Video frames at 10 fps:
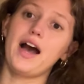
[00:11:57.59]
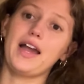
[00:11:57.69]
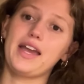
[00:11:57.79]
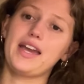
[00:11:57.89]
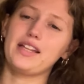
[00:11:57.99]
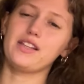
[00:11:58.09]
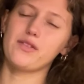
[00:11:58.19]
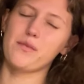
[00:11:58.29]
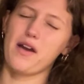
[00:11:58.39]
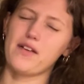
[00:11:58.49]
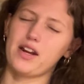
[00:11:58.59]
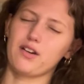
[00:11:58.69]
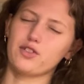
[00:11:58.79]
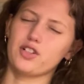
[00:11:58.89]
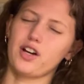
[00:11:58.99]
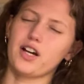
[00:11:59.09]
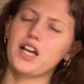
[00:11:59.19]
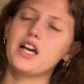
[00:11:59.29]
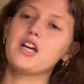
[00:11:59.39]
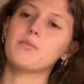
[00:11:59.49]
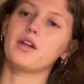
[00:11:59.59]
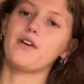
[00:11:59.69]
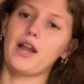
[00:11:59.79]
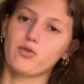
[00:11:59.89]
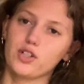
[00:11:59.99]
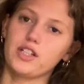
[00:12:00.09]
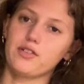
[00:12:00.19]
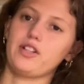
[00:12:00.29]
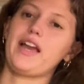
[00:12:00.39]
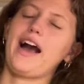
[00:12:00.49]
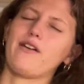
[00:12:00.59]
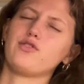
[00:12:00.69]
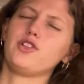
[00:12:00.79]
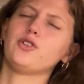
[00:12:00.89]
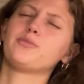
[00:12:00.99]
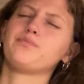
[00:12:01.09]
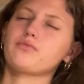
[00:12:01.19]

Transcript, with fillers: I hate leaving my van after dark, but if I really, really have to,